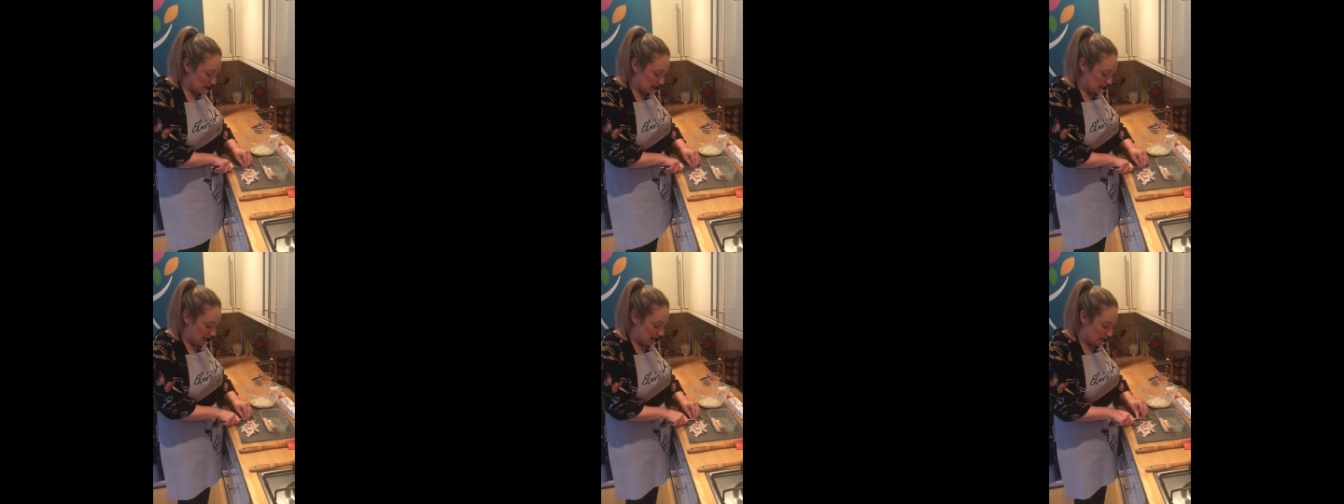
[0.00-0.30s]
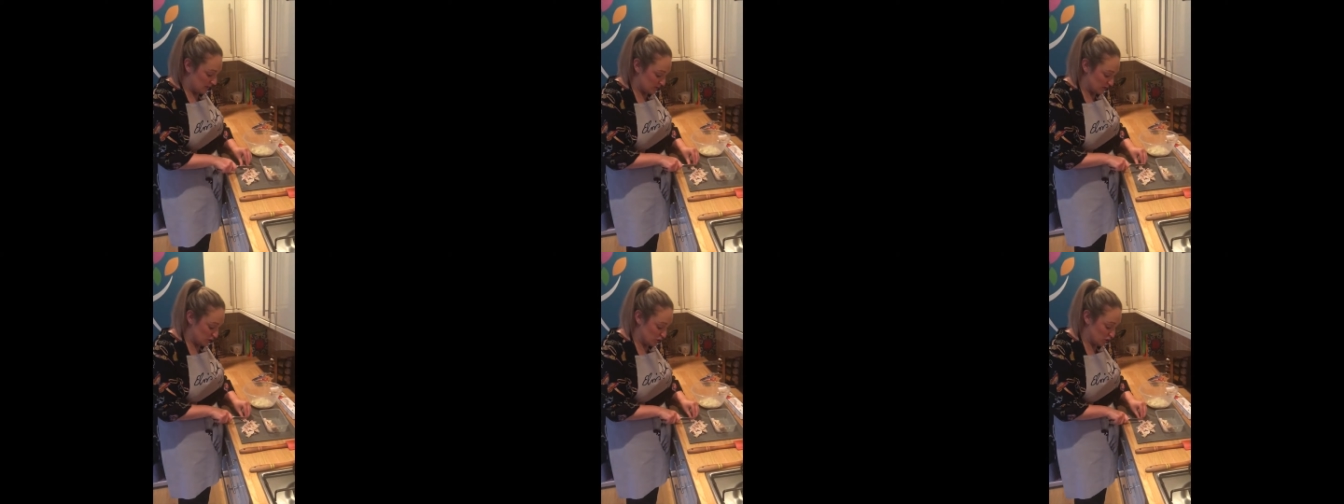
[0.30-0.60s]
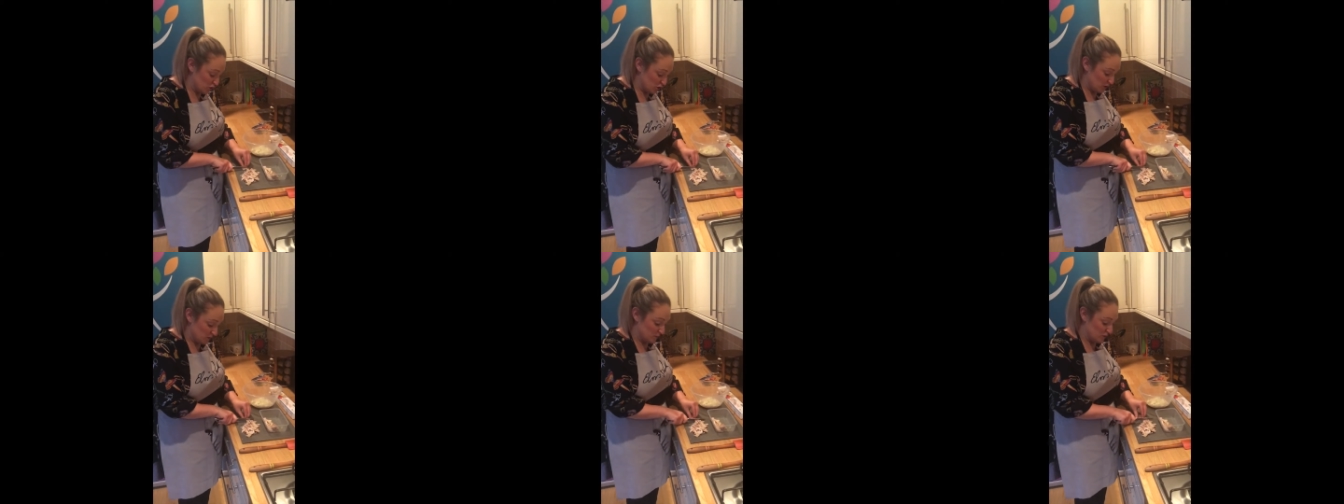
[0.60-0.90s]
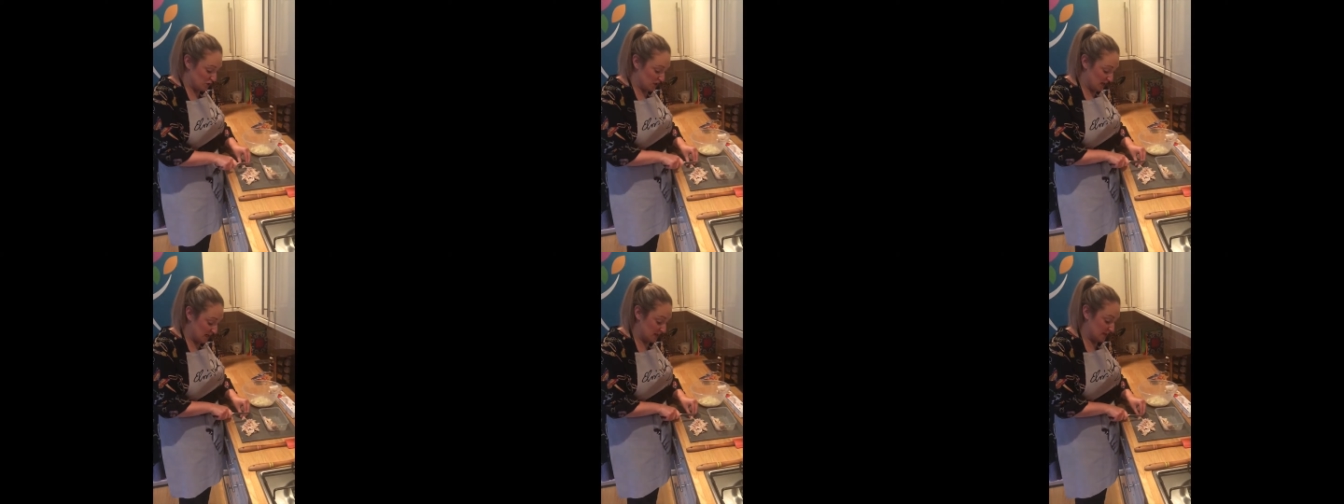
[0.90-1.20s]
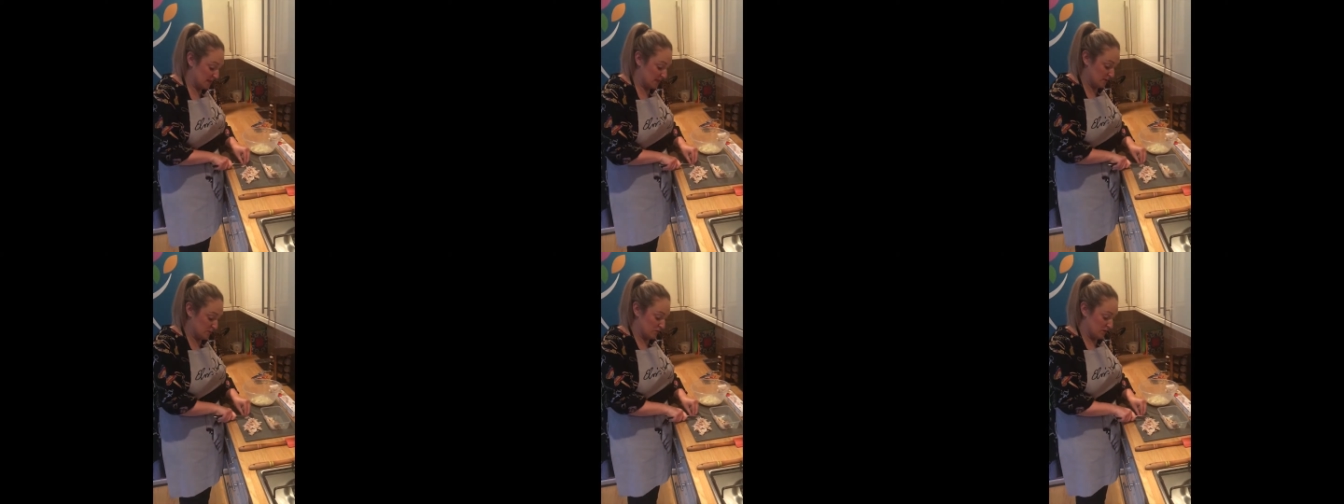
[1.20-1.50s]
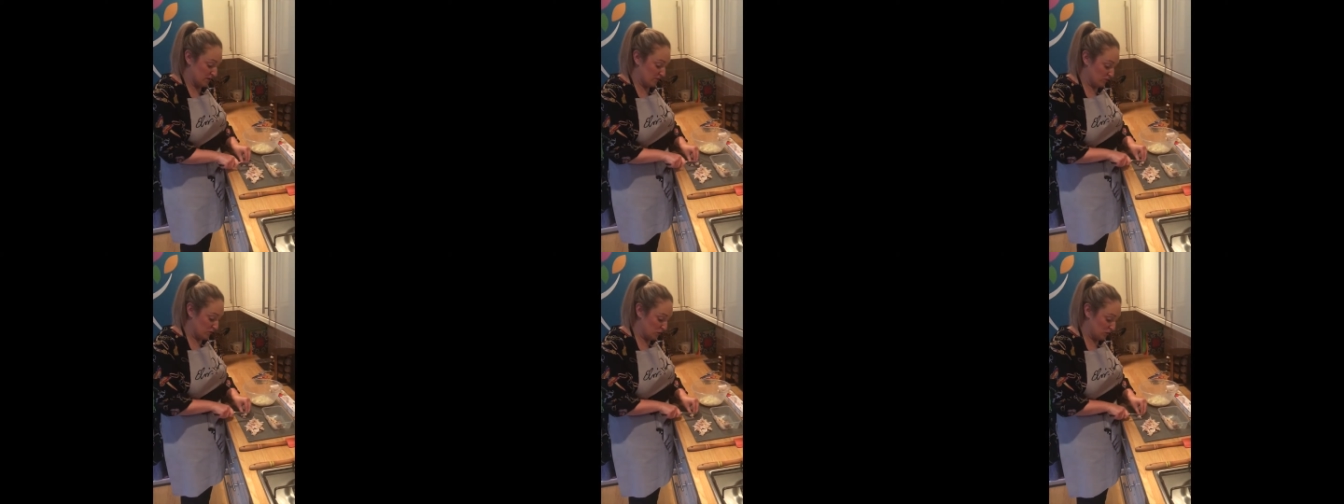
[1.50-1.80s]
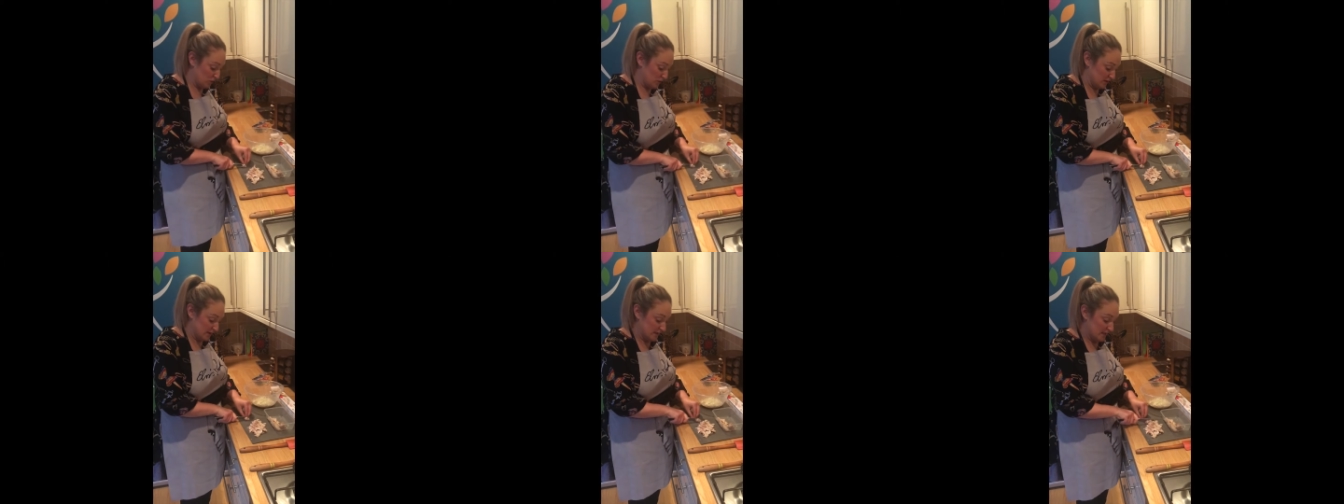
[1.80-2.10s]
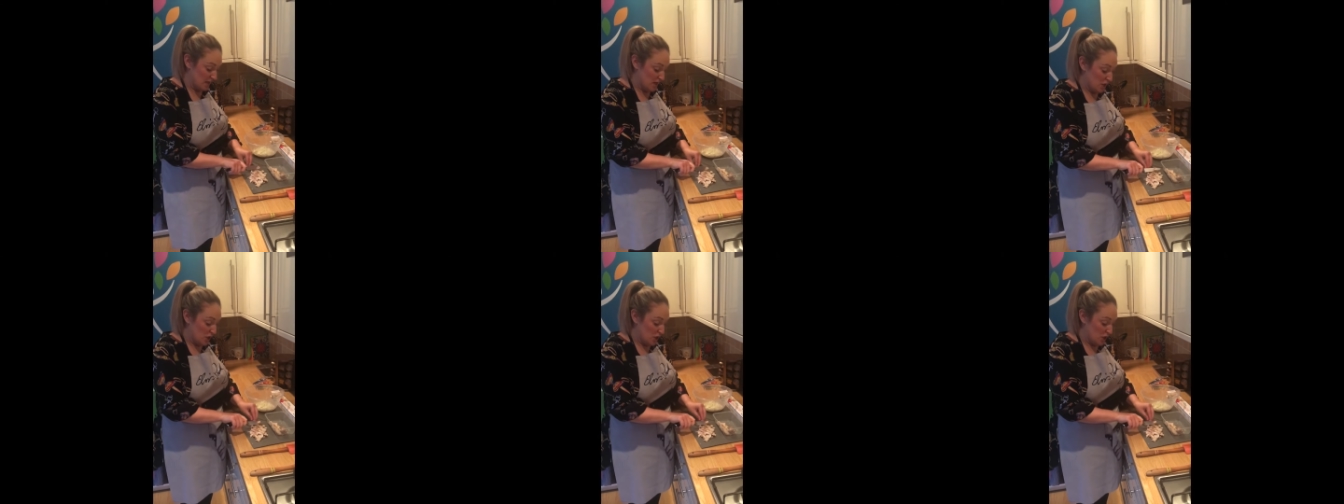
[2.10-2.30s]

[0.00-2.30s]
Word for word: Um, so some Chinese spring rolls